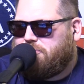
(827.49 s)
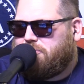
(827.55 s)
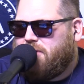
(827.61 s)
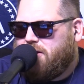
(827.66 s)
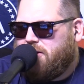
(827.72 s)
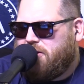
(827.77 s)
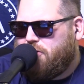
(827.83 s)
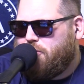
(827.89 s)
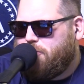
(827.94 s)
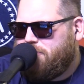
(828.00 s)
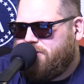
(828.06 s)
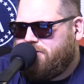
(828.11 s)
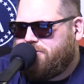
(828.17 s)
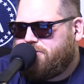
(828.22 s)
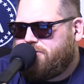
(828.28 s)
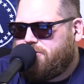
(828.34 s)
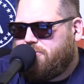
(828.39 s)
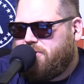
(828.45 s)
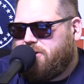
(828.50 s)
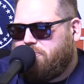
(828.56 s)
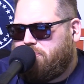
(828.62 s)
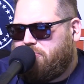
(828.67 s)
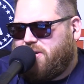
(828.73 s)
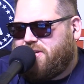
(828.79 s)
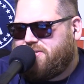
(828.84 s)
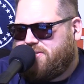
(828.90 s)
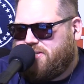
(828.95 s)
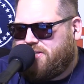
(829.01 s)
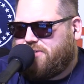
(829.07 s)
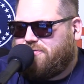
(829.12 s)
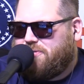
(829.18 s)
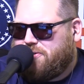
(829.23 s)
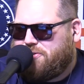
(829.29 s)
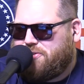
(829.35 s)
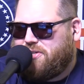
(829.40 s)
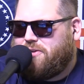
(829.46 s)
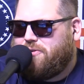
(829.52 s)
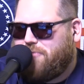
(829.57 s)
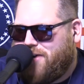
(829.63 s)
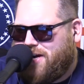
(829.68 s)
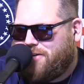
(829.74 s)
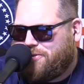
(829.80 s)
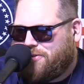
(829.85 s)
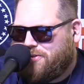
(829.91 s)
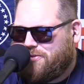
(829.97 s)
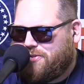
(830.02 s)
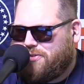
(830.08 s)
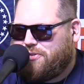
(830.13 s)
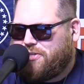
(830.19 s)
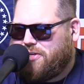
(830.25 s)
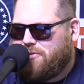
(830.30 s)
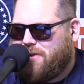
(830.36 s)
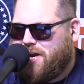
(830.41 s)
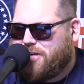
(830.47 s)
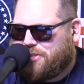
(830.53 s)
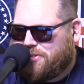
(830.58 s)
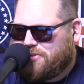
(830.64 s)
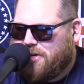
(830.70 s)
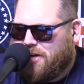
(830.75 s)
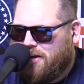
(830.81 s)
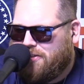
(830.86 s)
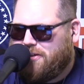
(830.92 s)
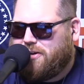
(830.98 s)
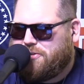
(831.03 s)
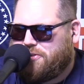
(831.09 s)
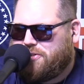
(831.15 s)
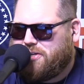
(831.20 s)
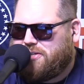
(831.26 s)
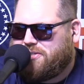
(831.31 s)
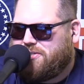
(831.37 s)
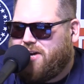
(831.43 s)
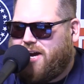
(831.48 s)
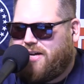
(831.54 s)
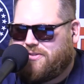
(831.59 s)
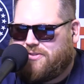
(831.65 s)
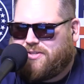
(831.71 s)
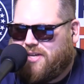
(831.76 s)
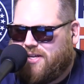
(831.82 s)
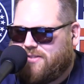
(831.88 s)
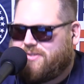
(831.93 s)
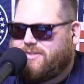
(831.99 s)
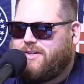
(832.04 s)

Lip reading: of humans doing business for generations and generations, they're just nonsense.